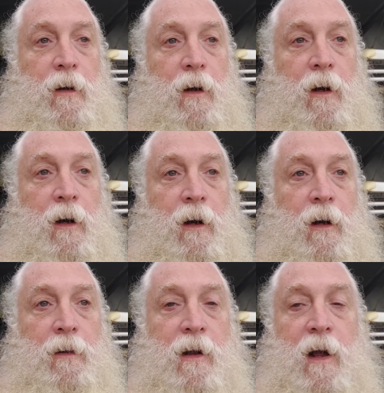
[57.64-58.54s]

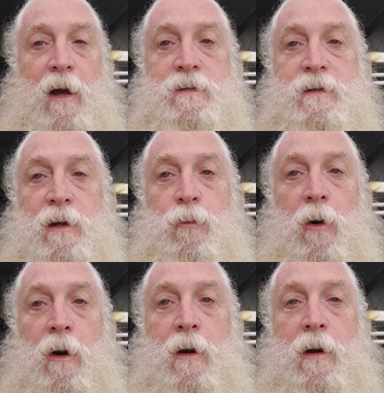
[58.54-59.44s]
The guys did
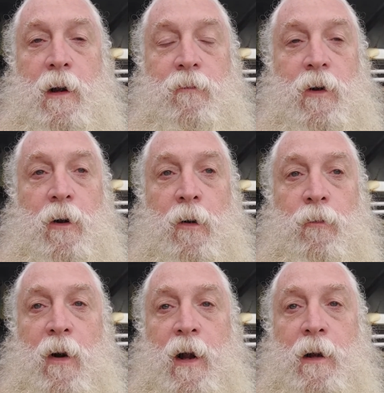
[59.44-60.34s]
work, even though it
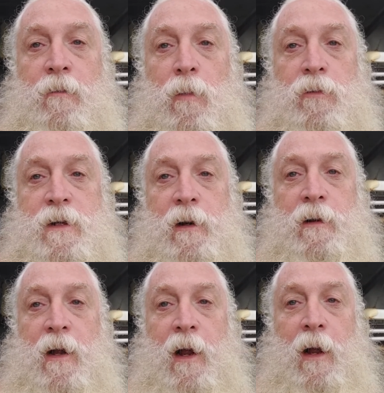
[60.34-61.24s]
rained most of
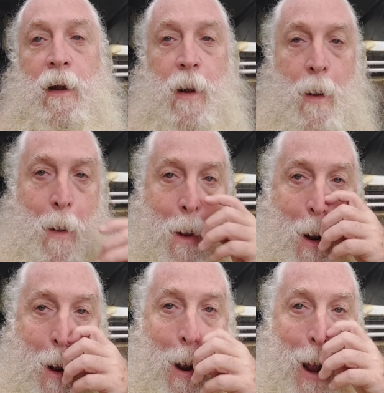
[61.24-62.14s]
the day
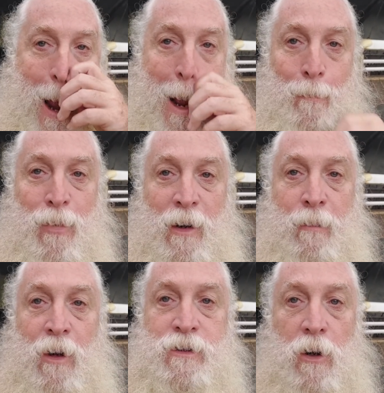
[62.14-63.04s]
and pretty
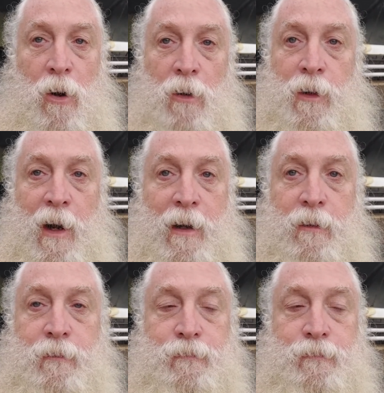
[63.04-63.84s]
much all night.